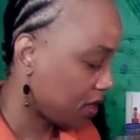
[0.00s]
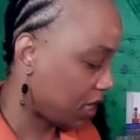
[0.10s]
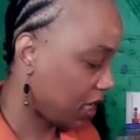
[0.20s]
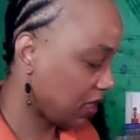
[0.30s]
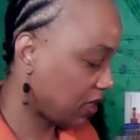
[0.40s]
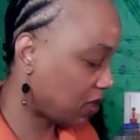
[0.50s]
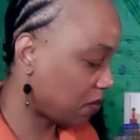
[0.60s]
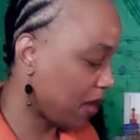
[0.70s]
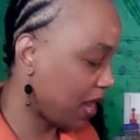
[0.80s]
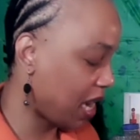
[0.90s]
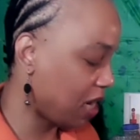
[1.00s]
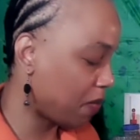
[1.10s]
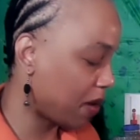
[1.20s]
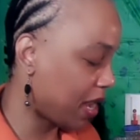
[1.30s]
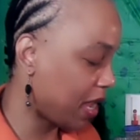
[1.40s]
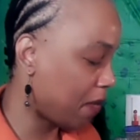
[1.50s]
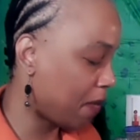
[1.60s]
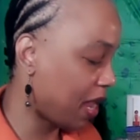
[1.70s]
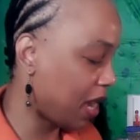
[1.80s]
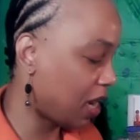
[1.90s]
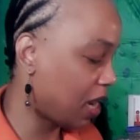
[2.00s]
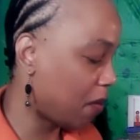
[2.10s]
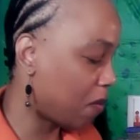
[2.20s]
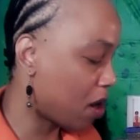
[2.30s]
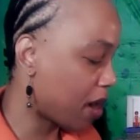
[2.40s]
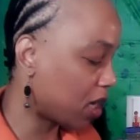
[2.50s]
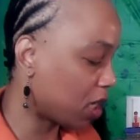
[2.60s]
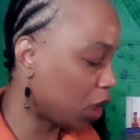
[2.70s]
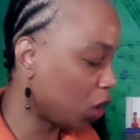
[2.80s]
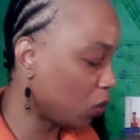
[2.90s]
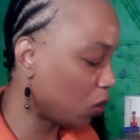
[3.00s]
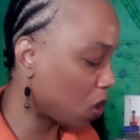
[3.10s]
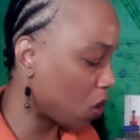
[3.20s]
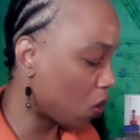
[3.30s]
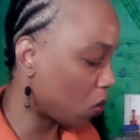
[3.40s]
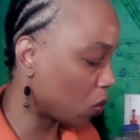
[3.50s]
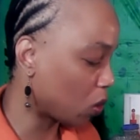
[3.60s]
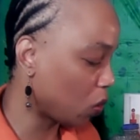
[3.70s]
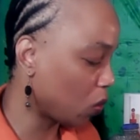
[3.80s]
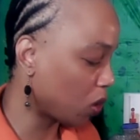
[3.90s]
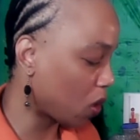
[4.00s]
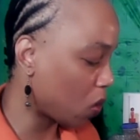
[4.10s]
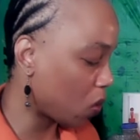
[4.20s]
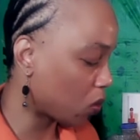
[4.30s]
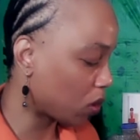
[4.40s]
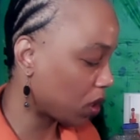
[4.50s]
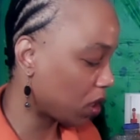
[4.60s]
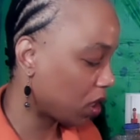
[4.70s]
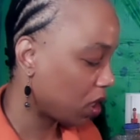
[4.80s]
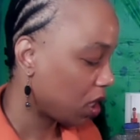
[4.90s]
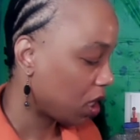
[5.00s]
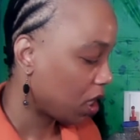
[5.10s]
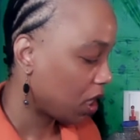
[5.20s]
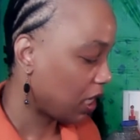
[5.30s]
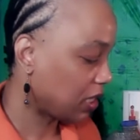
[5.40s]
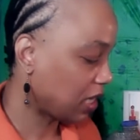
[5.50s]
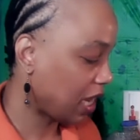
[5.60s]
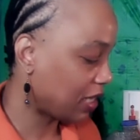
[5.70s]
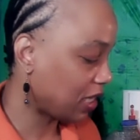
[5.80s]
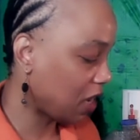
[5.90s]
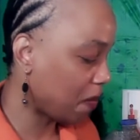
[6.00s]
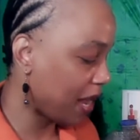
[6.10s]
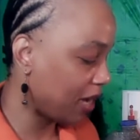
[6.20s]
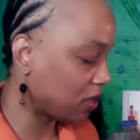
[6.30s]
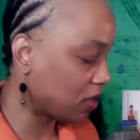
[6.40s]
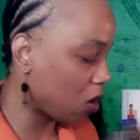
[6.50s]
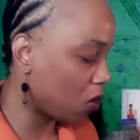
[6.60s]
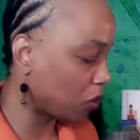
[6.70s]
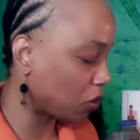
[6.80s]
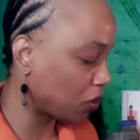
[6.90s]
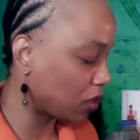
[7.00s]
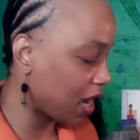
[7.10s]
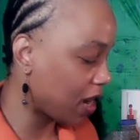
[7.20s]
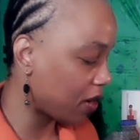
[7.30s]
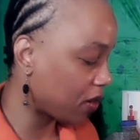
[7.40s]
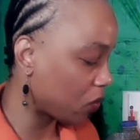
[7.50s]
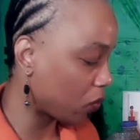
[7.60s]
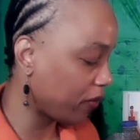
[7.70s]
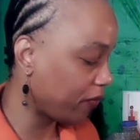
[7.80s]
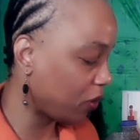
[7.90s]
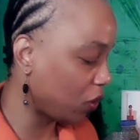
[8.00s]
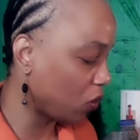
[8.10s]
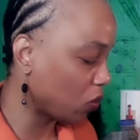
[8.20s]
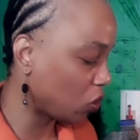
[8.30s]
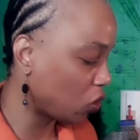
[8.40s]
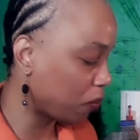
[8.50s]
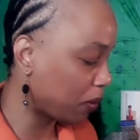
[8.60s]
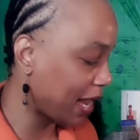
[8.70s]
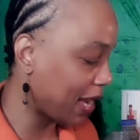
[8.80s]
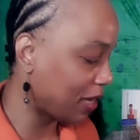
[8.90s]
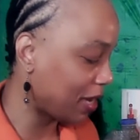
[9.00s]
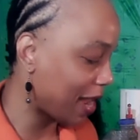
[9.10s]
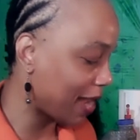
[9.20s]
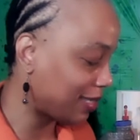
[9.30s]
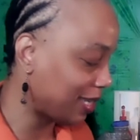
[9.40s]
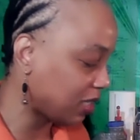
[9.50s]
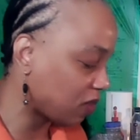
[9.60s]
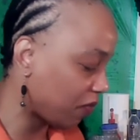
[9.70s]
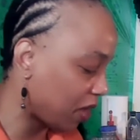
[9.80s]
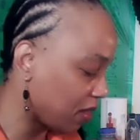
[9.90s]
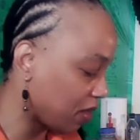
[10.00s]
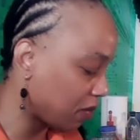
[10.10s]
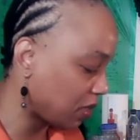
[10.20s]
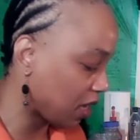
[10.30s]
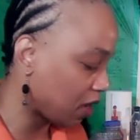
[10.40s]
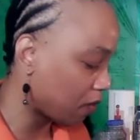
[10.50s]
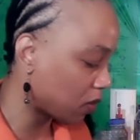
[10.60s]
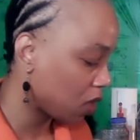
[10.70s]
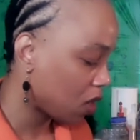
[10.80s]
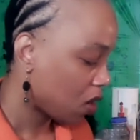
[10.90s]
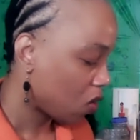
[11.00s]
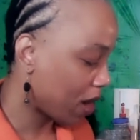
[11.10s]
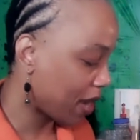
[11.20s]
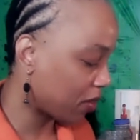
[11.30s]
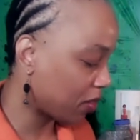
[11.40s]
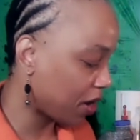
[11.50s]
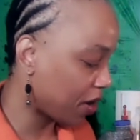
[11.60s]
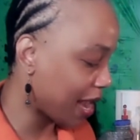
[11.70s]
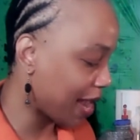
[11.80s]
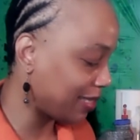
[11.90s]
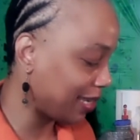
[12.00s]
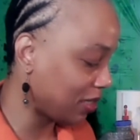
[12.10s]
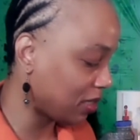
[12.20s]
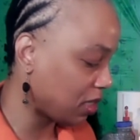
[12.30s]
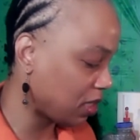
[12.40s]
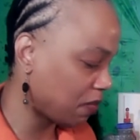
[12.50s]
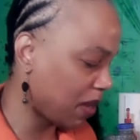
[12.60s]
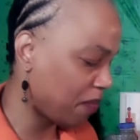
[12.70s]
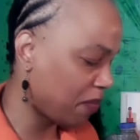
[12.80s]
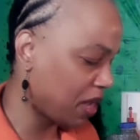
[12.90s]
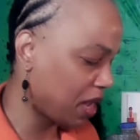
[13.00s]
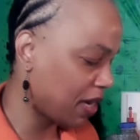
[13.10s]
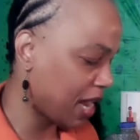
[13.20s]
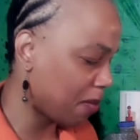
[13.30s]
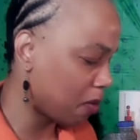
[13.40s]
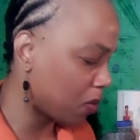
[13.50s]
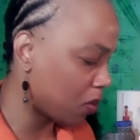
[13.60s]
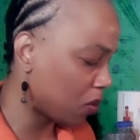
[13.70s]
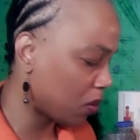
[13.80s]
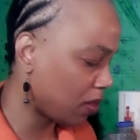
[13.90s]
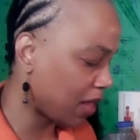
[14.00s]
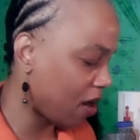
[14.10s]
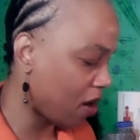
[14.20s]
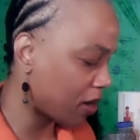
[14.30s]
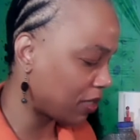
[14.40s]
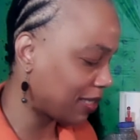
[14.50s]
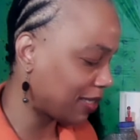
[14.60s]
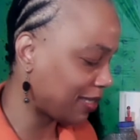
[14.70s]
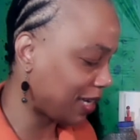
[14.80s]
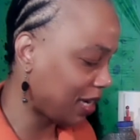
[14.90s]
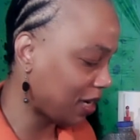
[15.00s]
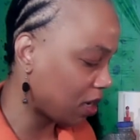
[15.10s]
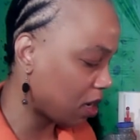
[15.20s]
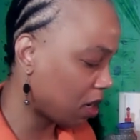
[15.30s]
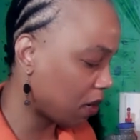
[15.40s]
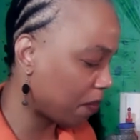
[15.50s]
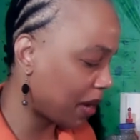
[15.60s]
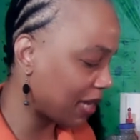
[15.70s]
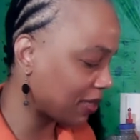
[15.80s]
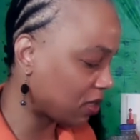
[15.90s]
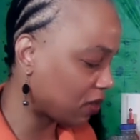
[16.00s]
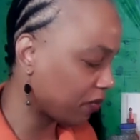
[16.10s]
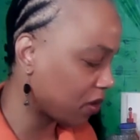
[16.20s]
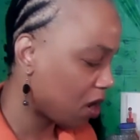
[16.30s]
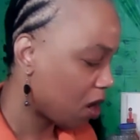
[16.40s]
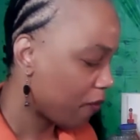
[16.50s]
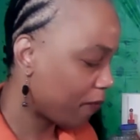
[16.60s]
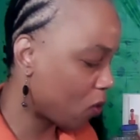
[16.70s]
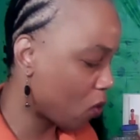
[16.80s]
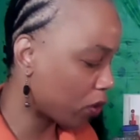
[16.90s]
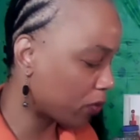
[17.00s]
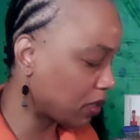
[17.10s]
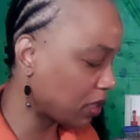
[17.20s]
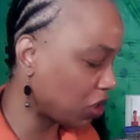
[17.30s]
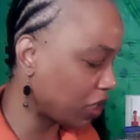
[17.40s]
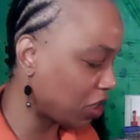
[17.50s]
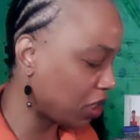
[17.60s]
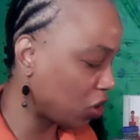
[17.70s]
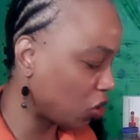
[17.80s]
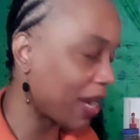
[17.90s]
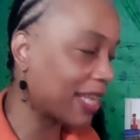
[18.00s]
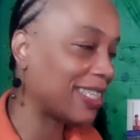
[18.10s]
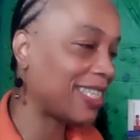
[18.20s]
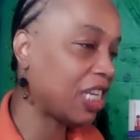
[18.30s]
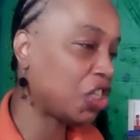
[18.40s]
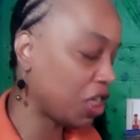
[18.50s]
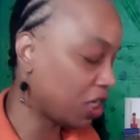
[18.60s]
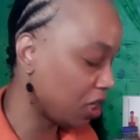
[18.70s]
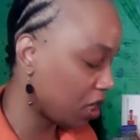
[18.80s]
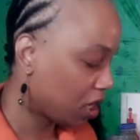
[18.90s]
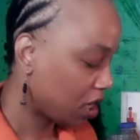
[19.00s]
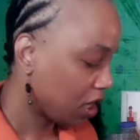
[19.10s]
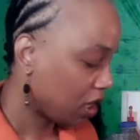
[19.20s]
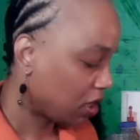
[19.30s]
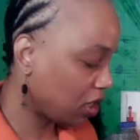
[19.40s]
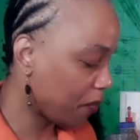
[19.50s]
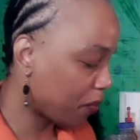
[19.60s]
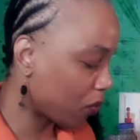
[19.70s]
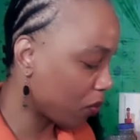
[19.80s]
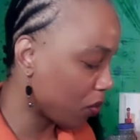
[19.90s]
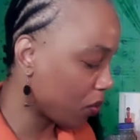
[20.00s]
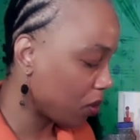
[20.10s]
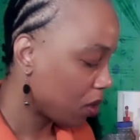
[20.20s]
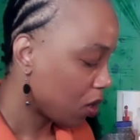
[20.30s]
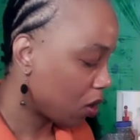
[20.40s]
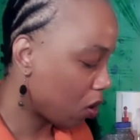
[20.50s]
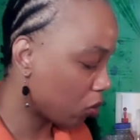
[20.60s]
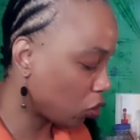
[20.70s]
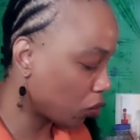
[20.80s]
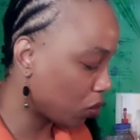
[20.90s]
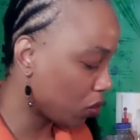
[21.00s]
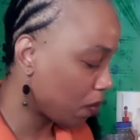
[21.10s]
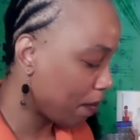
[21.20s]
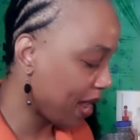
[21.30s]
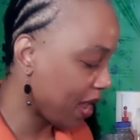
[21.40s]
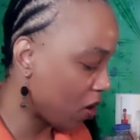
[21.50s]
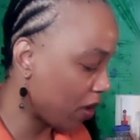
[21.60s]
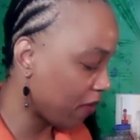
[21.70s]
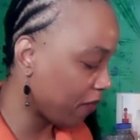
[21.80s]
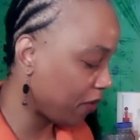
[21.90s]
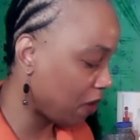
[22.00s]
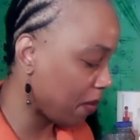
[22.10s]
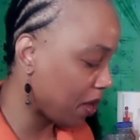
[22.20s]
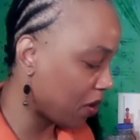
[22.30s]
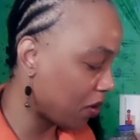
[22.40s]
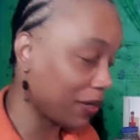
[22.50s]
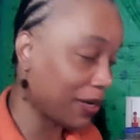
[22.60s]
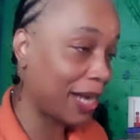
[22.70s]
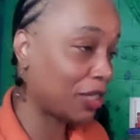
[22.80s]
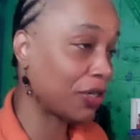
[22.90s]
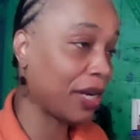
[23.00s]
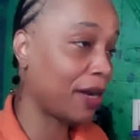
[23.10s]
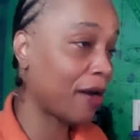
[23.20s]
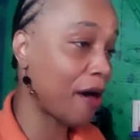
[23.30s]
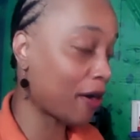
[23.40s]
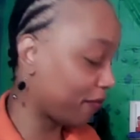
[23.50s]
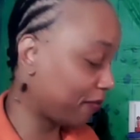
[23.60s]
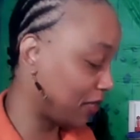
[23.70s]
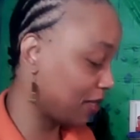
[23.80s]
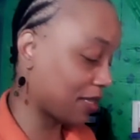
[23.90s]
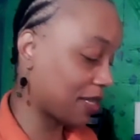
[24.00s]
It's made by a man named Mark Luto. Luto. It says he makes sculptures that refuse to plainly identify themselves while their identities may be unnameable, they are distinct compositive forms suggesting transition, temporal, cultural, male and female nature and artifice.